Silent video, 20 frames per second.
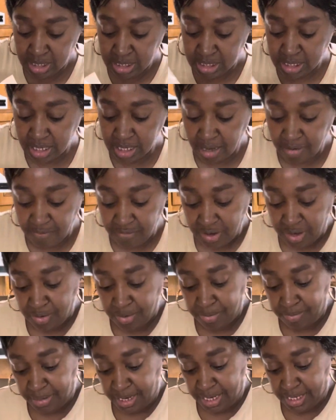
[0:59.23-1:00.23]
Not very
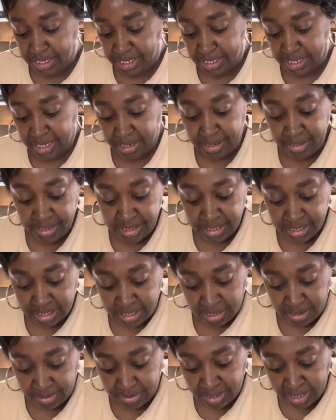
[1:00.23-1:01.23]
many in there,
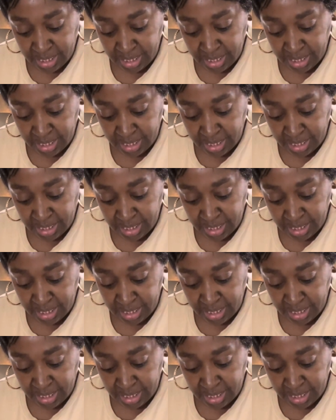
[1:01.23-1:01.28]
so